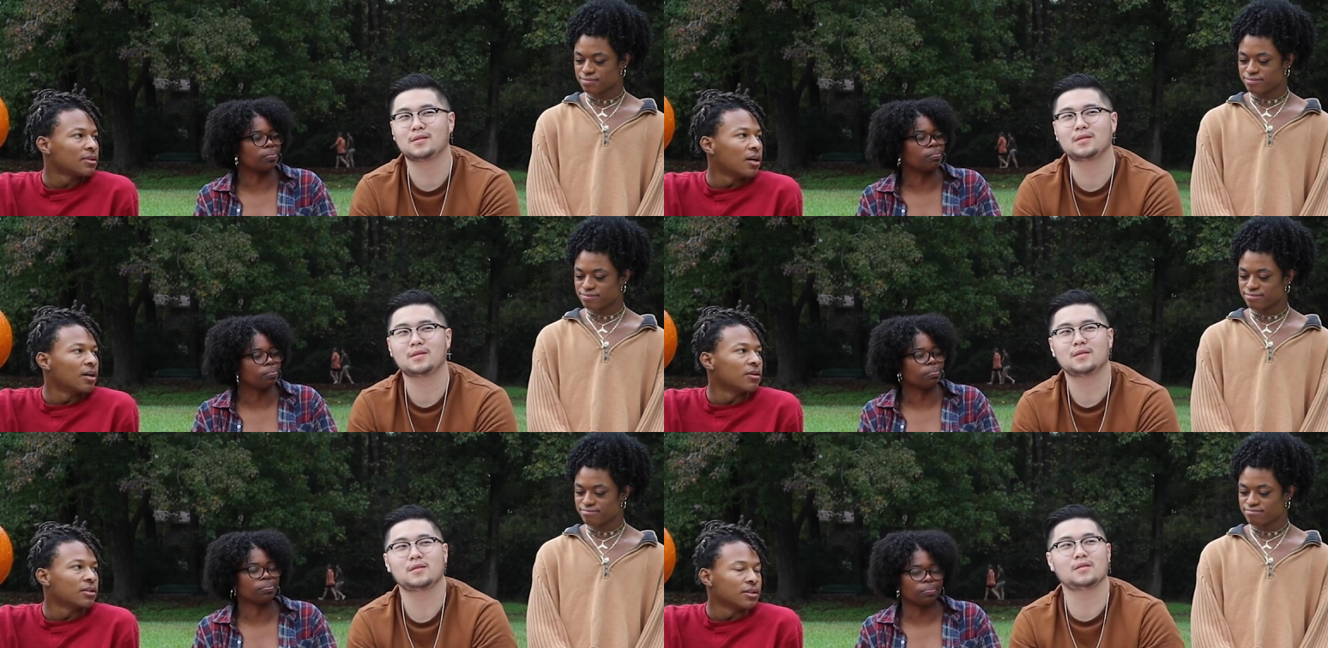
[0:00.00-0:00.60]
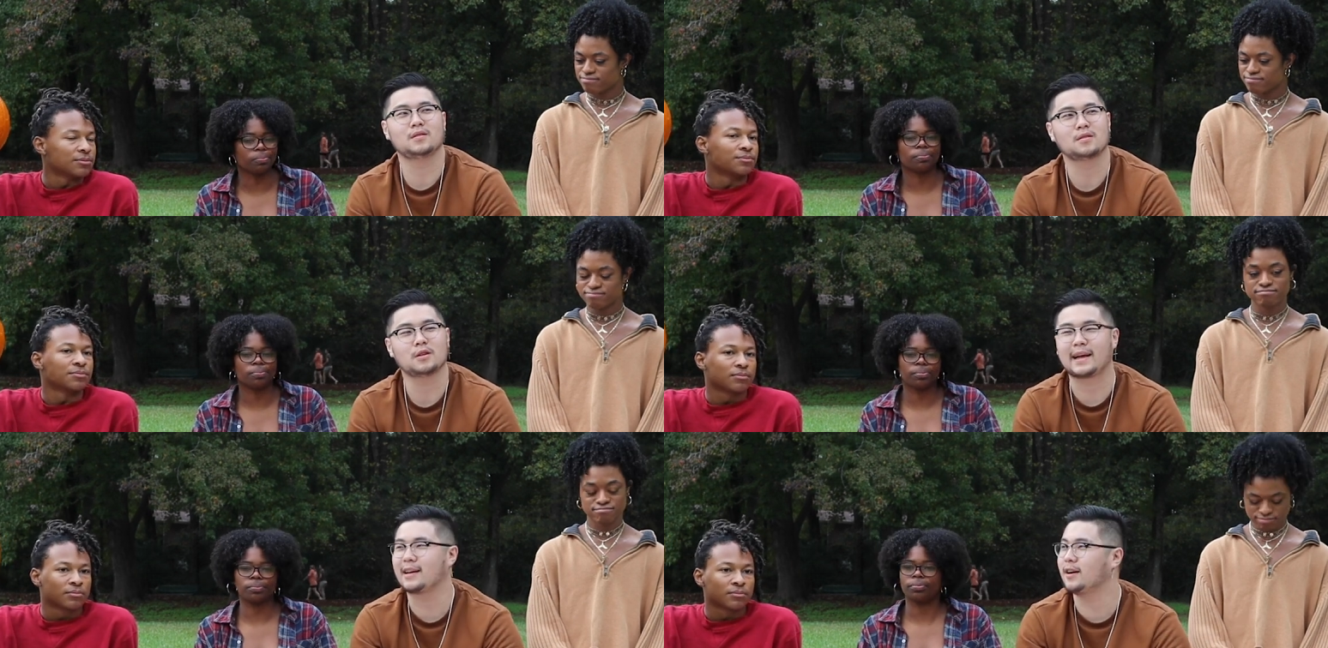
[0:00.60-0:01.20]
Speaker 1: um,
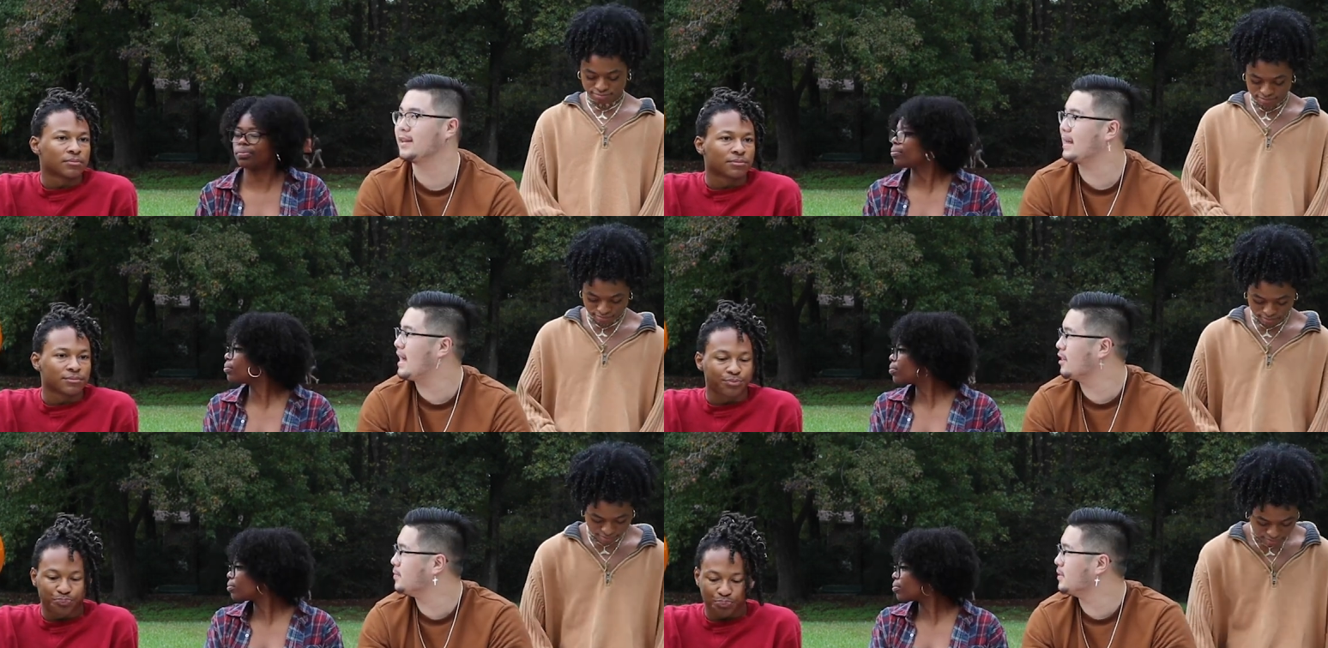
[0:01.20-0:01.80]
like cutting it out